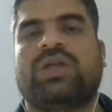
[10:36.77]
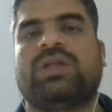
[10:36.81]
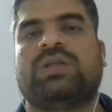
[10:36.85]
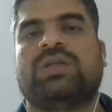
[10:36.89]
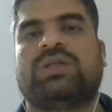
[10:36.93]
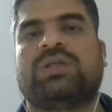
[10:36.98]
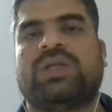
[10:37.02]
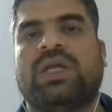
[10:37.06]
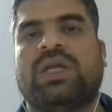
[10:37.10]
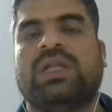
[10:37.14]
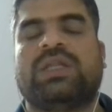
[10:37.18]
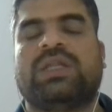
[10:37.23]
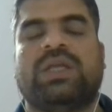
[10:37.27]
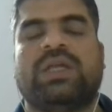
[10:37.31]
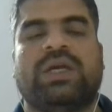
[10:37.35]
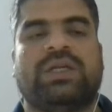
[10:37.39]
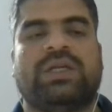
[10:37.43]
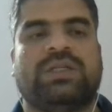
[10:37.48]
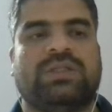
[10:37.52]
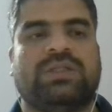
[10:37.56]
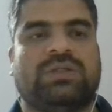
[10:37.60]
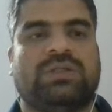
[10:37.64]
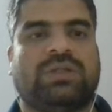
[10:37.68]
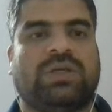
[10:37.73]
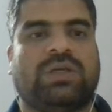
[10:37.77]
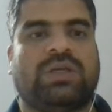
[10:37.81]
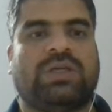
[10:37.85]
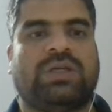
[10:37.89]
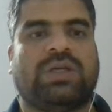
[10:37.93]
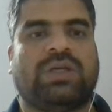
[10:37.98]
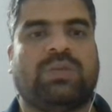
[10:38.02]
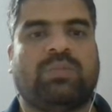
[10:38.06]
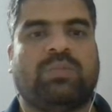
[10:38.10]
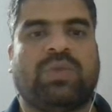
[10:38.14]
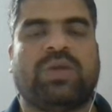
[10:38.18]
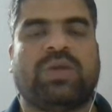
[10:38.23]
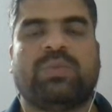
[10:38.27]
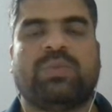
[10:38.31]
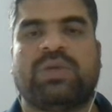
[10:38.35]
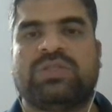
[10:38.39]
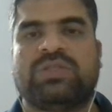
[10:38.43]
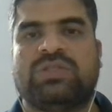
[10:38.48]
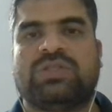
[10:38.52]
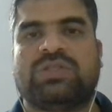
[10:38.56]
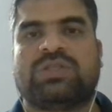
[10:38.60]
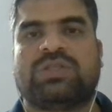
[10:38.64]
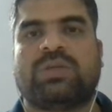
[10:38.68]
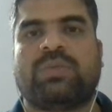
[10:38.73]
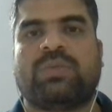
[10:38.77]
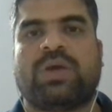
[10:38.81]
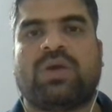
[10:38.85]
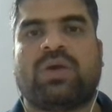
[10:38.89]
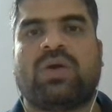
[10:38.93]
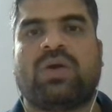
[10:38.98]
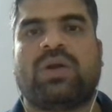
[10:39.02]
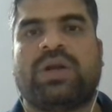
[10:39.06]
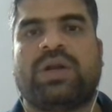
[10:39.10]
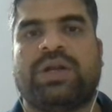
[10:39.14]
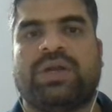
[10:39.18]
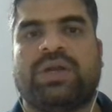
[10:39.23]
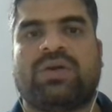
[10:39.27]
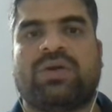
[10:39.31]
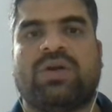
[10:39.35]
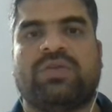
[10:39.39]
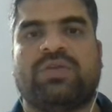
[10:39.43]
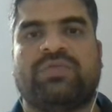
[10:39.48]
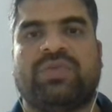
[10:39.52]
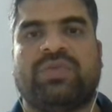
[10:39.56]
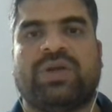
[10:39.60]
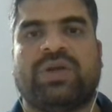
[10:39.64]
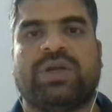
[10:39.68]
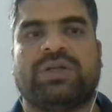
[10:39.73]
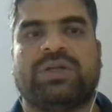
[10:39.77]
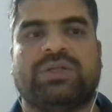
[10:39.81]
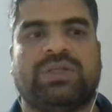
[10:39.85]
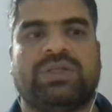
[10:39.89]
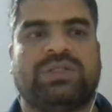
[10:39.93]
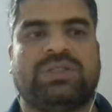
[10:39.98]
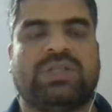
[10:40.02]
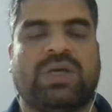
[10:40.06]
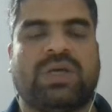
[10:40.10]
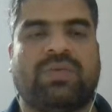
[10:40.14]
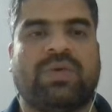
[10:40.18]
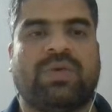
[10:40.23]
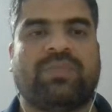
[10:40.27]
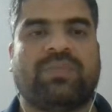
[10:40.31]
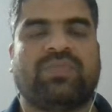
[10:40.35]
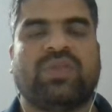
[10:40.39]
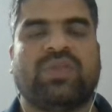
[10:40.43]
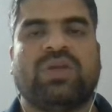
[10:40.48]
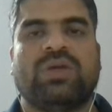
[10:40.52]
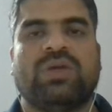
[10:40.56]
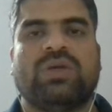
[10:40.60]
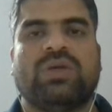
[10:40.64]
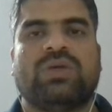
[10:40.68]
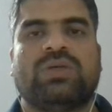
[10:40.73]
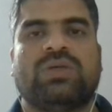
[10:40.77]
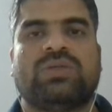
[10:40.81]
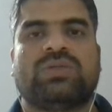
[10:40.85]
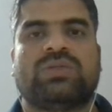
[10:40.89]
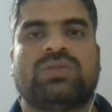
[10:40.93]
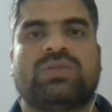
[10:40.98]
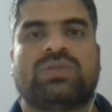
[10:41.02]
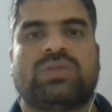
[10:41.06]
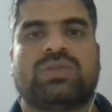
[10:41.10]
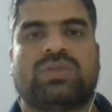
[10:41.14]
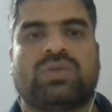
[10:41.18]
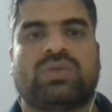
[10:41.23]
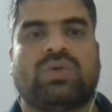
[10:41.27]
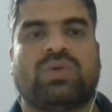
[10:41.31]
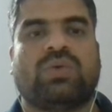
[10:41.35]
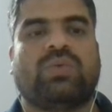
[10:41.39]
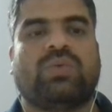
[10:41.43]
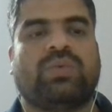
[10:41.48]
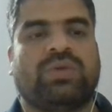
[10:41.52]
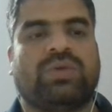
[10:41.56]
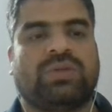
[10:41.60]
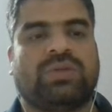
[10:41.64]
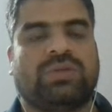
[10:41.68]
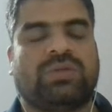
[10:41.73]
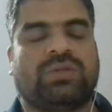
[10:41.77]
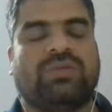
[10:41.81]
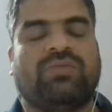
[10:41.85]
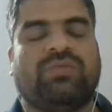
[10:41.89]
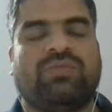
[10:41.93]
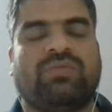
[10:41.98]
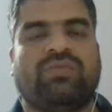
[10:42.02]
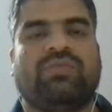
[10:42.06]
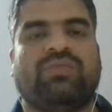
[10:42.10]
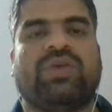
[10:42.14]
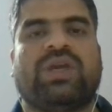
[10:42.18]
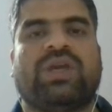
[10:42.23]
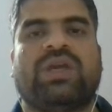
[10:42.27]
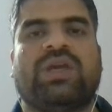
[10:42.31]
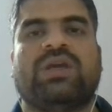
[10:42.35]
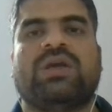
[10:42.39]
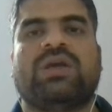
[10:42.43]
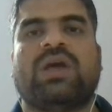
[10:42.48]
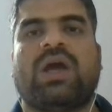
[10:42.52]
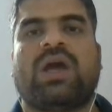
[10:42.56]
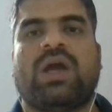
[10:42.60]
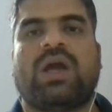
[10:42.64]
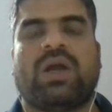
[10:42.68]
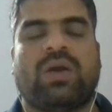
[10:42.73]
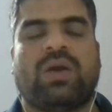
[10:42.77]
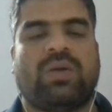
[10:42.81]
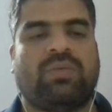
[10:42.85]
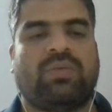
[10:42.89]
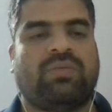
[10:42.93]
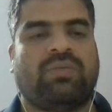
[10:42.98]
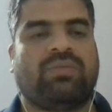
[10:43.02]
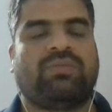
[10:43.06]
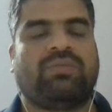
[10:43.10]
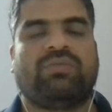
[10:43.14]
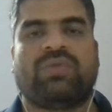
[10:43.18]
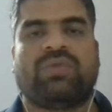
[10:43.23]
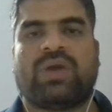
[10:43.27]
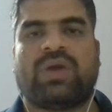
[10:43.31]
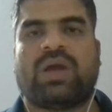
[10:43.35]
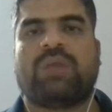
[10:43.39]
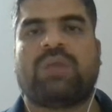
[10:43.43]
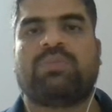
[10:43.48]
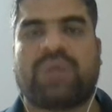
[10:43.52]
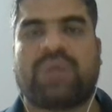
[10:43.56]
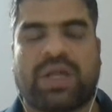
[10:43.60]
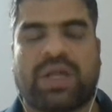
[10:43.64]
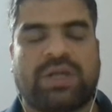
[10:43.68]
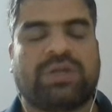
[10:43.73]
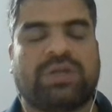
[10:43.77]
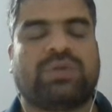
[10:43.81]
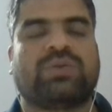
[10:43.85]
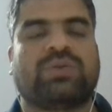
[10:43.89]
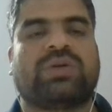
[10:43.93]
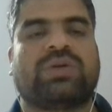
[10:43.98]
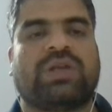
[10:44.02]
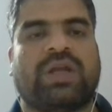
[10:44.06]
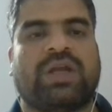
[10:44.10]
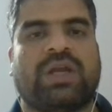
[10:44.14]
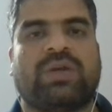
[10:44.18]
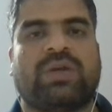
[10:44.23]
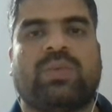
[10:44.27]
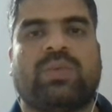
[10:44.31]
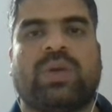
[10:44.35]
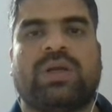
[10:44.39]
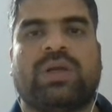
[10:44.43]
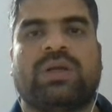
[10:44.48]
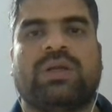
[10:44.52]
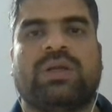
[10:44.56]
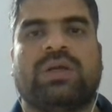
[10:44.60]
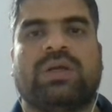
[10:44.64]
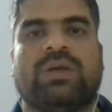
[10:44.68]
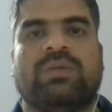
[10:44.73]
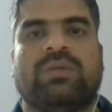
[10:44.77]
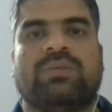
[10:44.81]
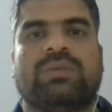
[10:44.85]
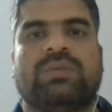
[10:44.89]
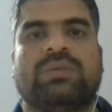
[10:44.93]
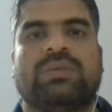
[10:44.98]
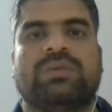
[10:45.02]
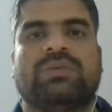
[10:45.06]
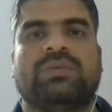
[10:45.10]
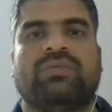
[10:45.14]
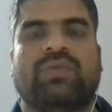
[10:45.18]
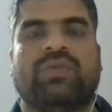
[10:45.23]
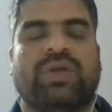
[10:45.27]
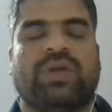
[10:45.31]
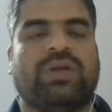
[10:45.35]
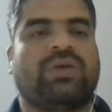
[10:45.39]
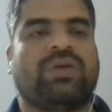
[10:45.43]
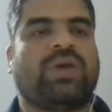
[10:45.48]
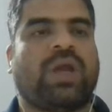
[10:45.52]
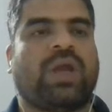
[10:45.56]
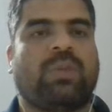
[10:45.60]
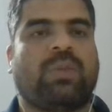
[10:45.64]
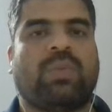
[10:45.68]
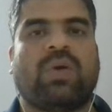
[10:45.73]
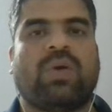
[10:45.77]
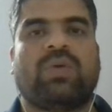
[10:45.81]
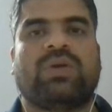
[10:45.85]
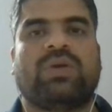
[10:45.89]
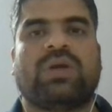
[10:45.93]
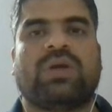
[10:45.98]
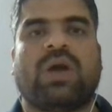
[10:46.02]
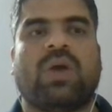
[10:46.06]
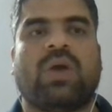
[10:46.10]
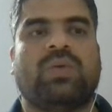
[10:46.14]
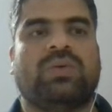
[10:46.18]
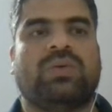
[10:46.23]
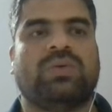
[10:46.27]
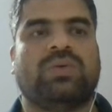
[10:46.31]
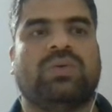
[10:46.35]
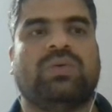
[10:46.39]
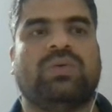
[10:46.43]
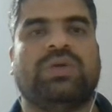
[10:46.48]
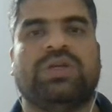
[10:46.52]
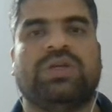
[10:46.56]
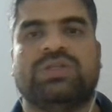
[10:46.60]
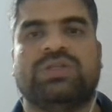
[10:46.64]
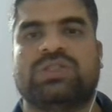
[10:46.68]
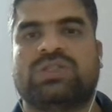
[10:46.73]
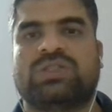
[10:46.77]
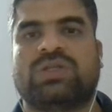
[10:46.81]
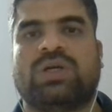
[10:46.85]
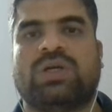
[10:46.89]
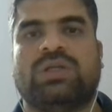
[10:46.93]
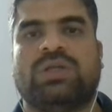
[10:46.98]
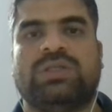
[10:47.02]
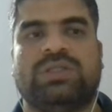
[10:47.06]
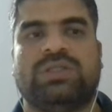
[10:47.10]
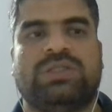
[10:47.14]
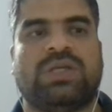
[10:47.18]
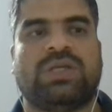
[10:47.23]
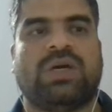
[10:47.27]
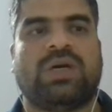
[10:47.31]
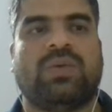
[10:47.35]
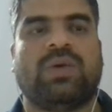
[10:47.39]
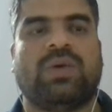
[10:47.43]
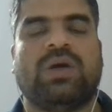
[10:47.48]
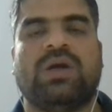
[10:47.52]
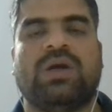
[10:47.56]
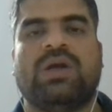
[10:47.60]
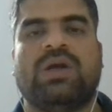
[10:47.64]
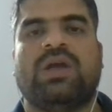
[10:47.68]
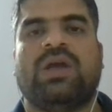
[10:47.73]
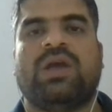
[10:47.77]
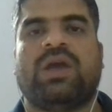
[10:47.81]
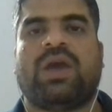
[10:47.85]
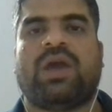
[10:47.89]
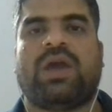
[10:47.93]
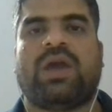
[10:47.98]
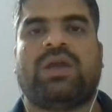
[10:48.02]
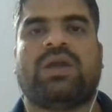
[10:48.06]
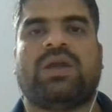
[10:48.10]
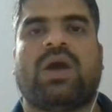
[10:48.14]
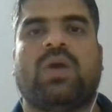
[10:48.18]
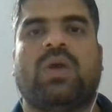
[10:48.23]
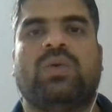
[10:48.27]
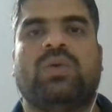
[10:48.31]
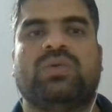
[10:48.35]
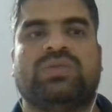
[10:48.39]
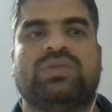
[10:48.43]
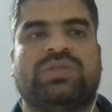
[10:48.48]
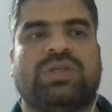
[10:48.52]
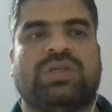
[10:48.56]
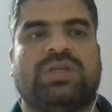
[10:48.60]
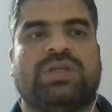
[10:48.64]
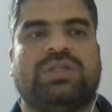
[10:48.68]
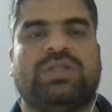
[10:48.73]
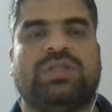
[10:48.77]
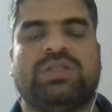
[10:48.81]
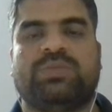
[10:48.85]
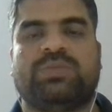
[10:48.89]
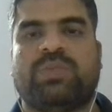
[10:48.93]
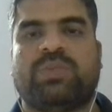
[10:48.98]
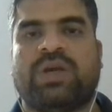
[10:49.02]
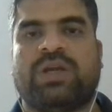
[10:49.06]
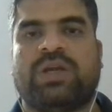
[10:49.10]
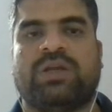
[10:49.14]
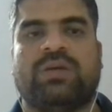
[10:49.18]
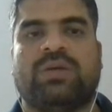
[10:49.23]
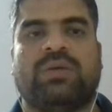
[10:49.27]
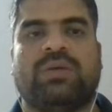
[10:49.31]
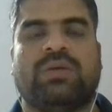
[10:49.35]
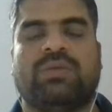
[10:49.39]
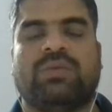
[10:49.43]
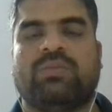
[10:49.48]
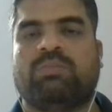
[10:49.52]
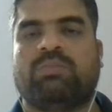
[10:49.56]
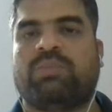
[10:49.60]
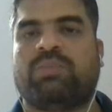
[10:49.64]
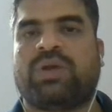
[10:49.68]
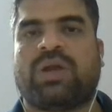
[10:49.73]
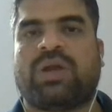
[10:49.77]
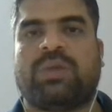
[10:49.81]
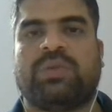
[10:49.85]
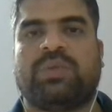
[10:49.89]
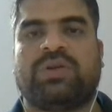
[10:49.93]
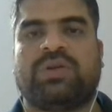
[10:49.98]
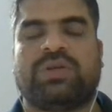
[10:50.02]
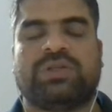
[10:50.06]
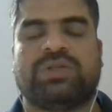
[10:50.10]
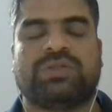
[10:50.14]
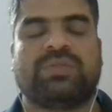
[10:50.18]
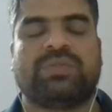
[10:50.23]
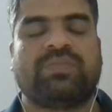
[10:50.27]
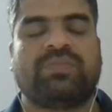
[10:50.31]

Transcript: tell that in my system I already configured the Java. So we I I'm planning to create one video about how to install the Java and how to set these parameters.